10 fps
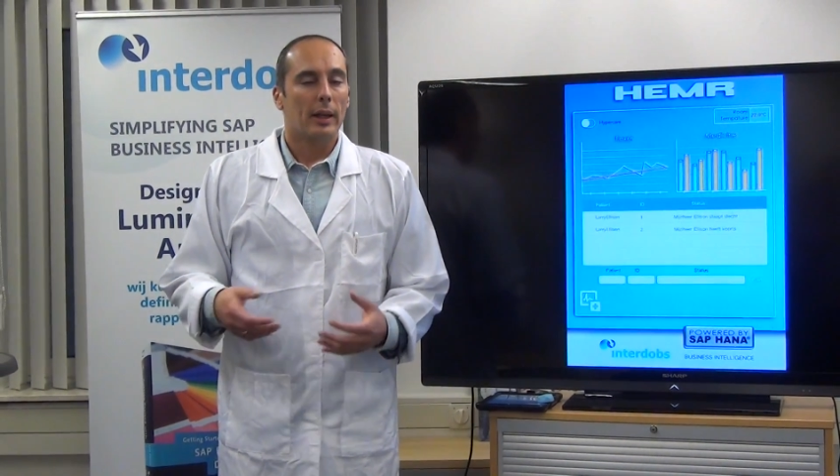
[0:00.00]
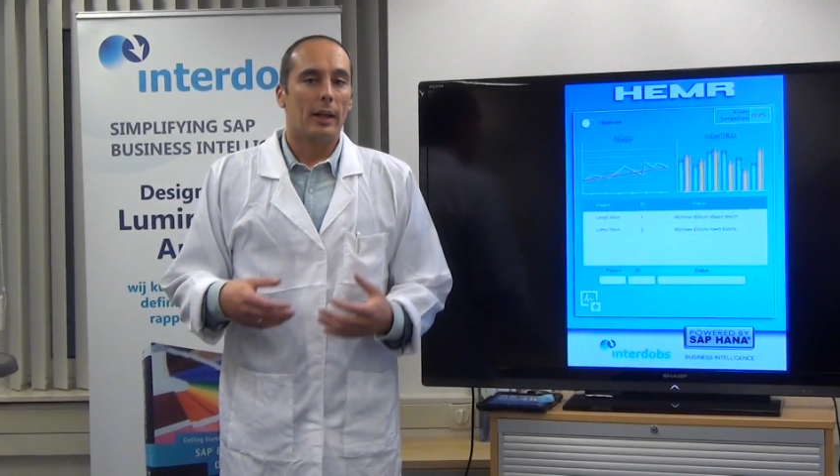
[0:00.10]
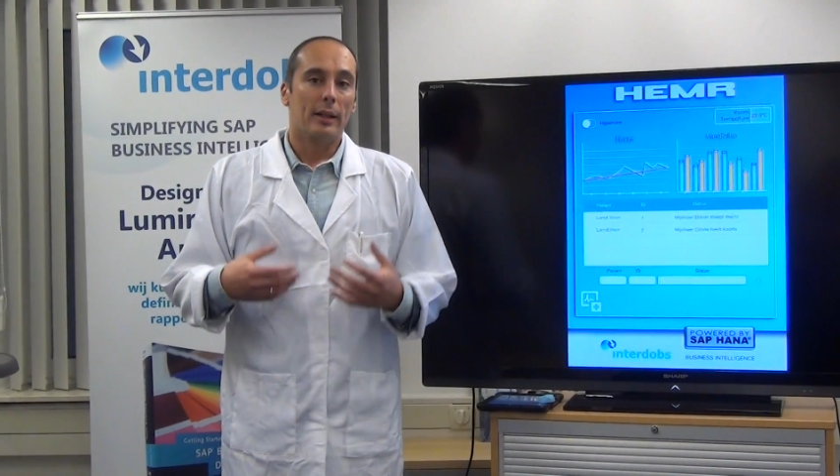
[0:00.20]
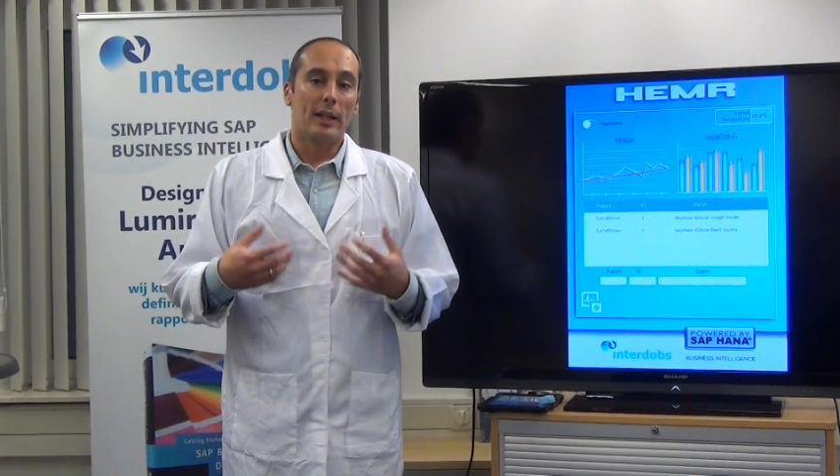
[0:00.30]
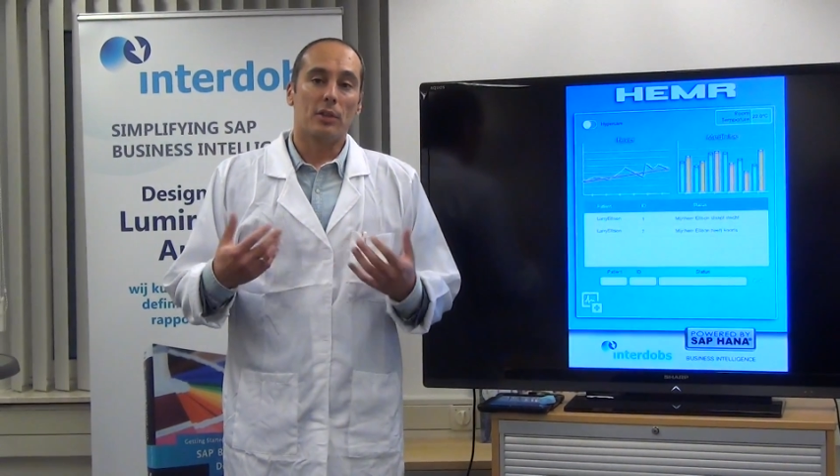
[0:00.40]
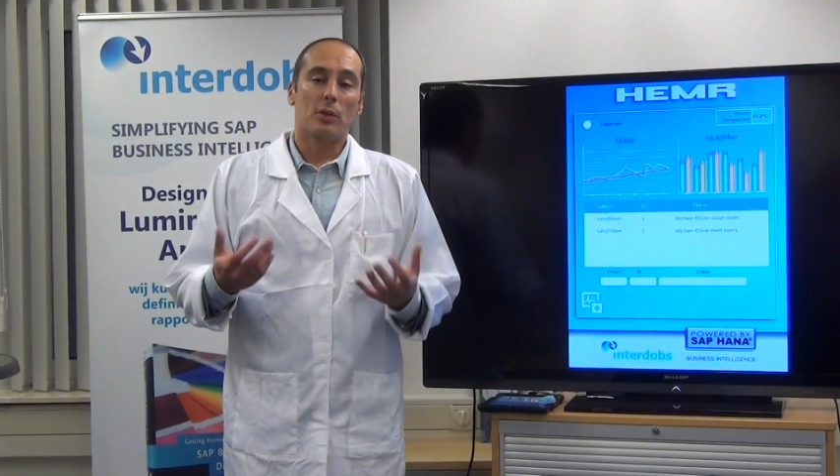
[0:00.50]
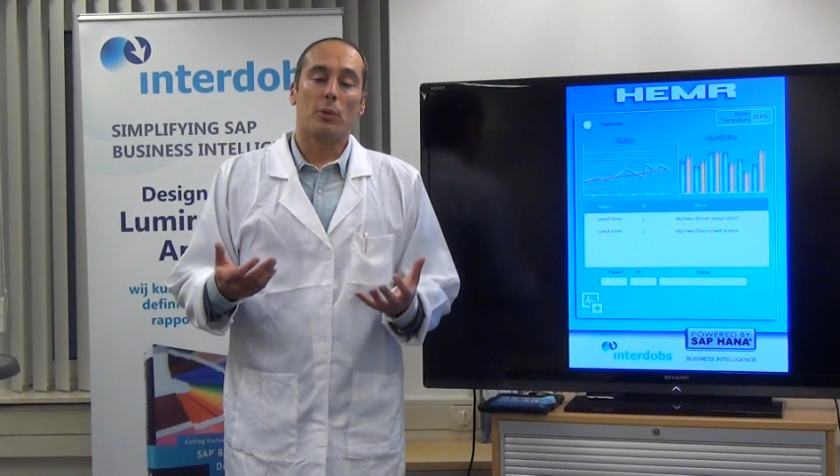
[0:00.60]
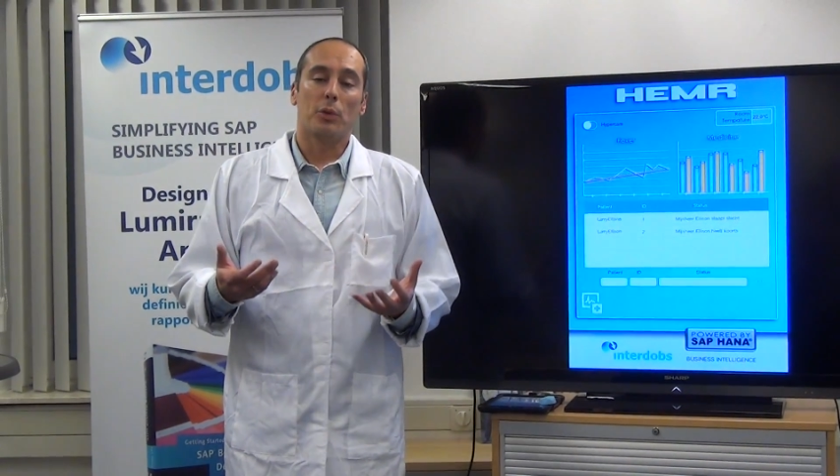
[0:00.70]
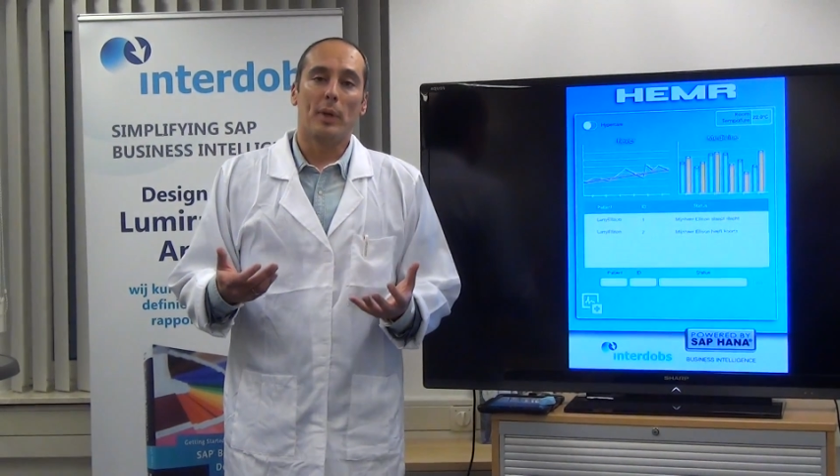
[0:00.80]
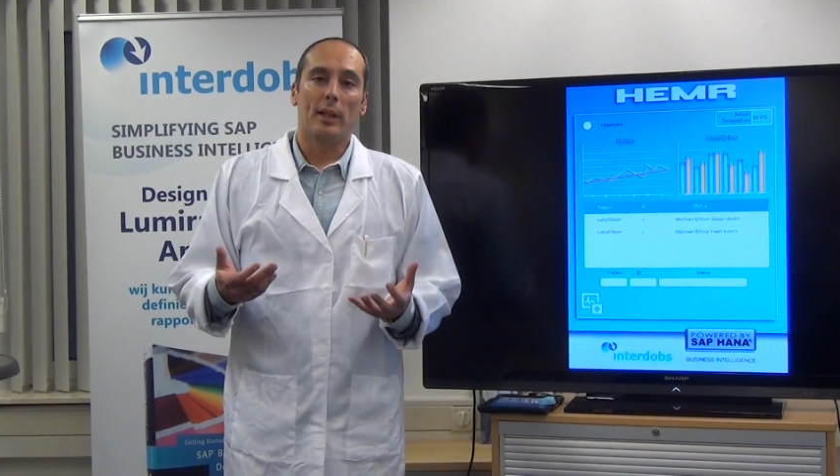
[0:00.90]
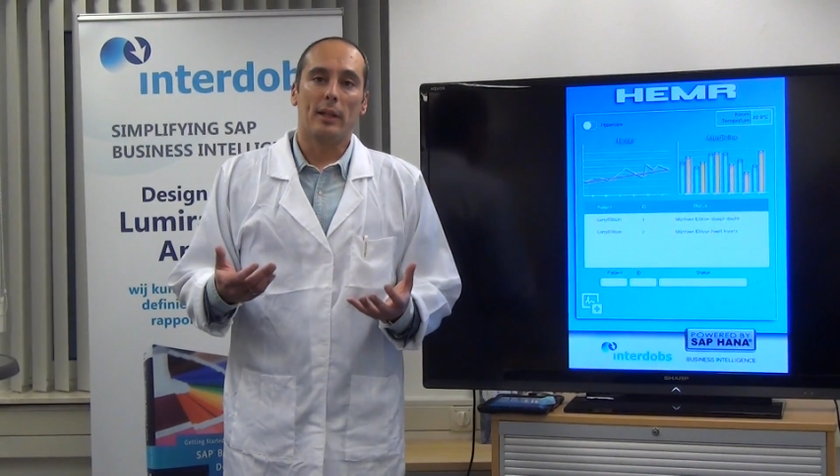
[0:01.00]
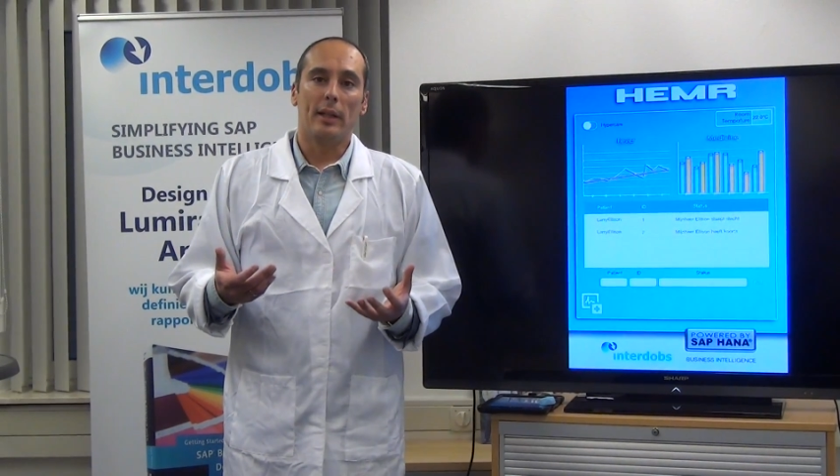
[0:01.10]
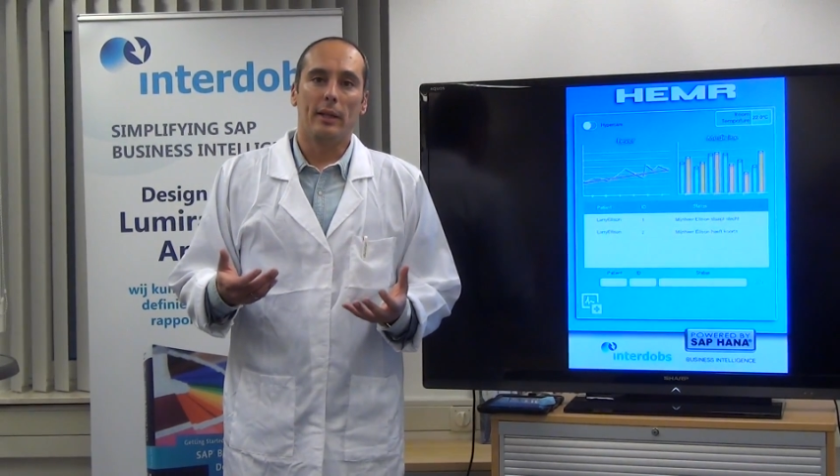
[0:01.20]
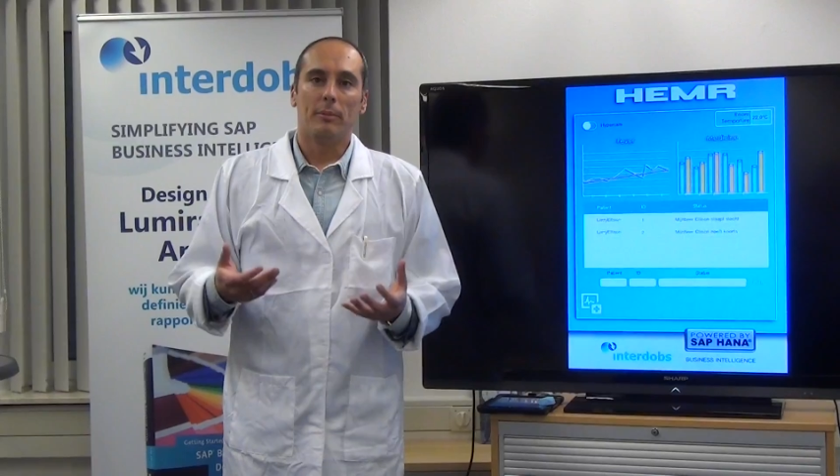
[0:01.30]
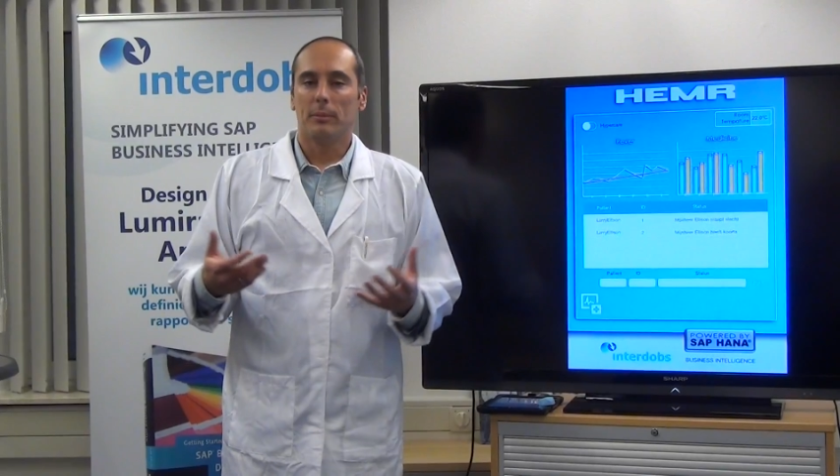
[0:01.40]
and that is
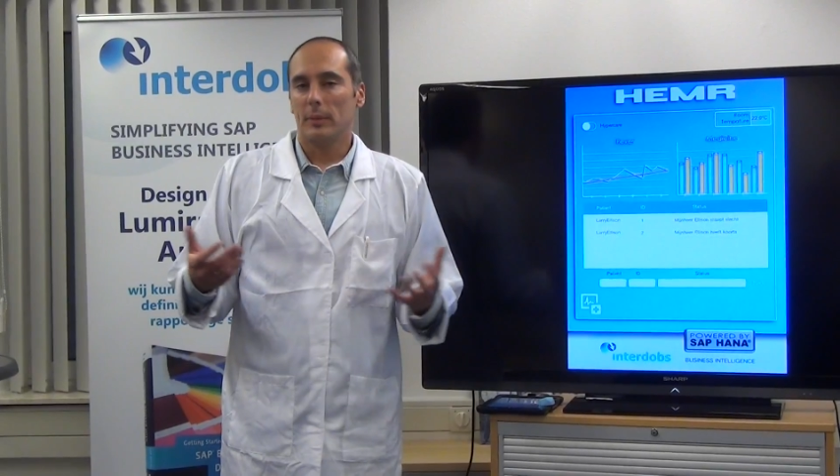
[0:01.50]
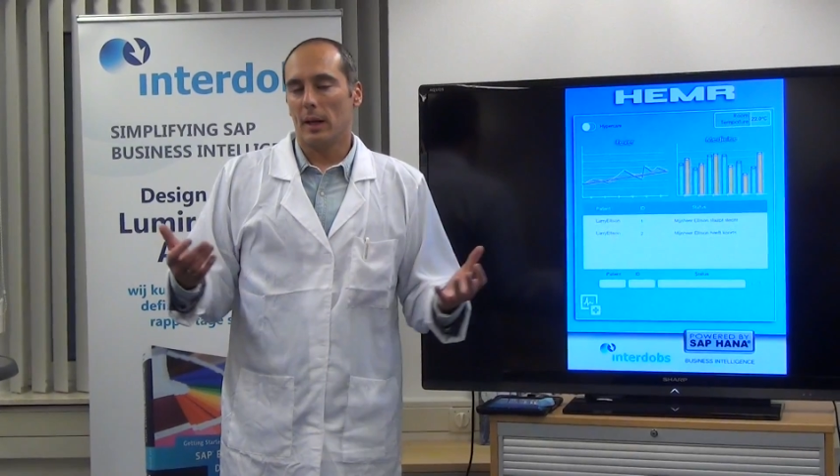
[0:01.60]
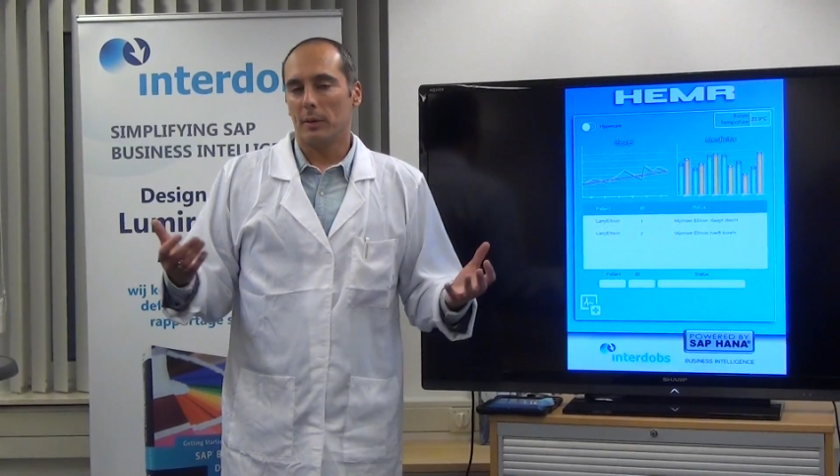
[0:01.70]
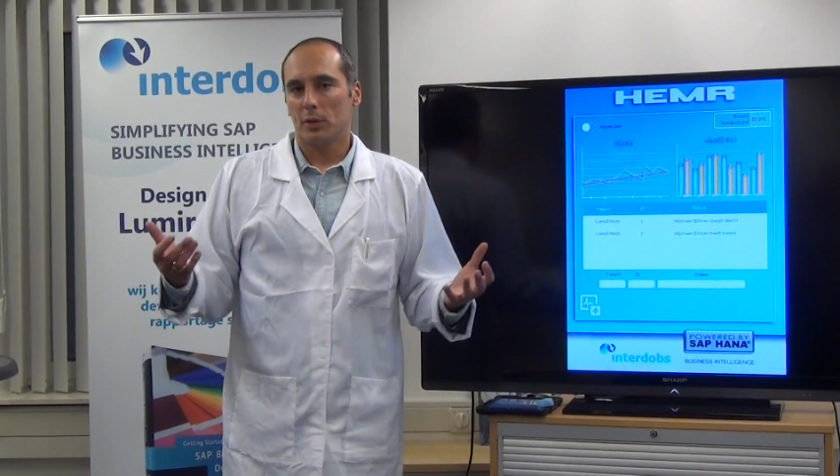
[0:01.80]
automatically yeah,